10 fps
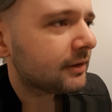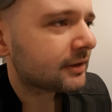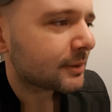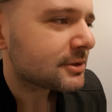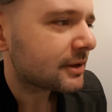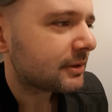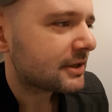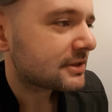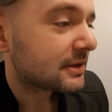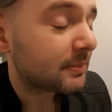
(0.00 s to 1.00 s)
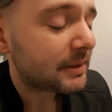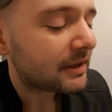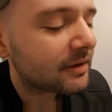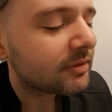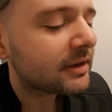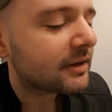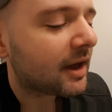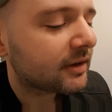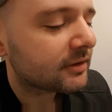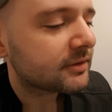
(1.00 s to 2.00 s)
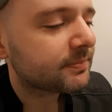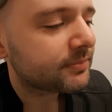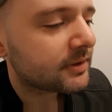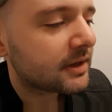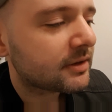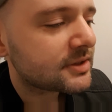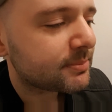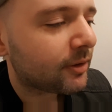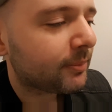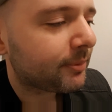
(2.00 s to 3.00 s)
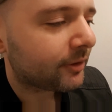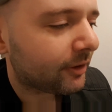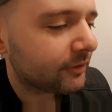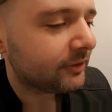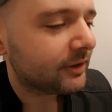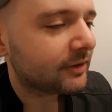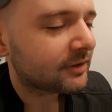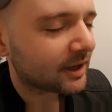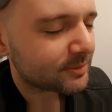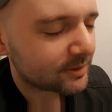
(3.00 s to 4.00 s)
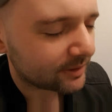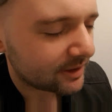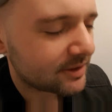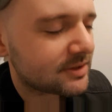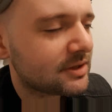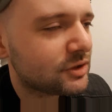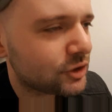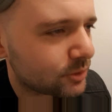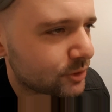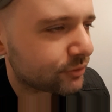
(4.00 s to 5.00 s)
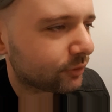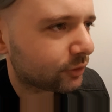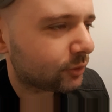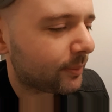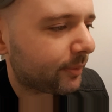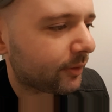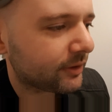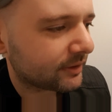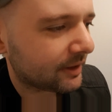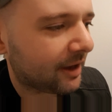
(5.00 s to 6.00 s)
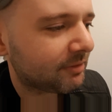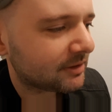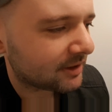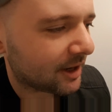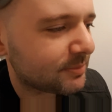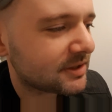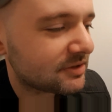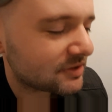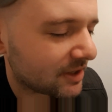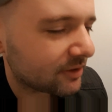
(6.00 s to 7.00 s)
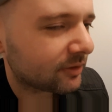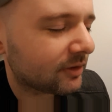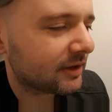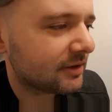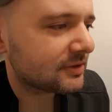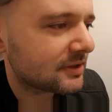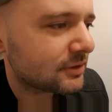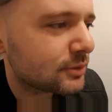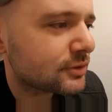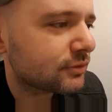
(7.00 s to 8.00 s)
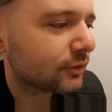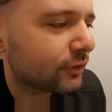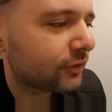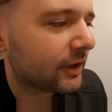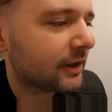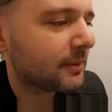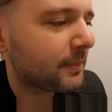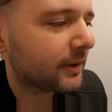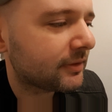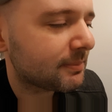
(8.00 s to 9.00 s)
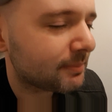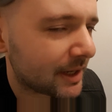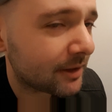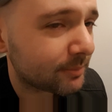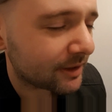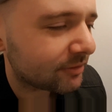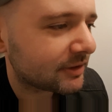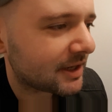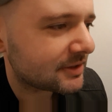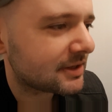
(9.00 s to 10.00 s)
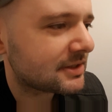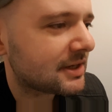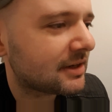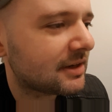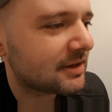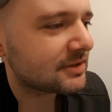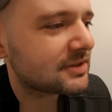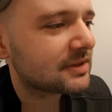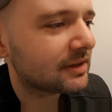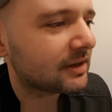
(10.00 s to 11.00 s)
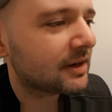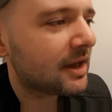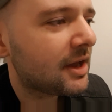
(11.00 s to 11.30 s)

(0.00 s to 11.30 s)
TypeScript is, I mean, even at a in a small project, TypeScript is useful to a point. Having types in general is a useful thing, but the main benefit, as I said, is that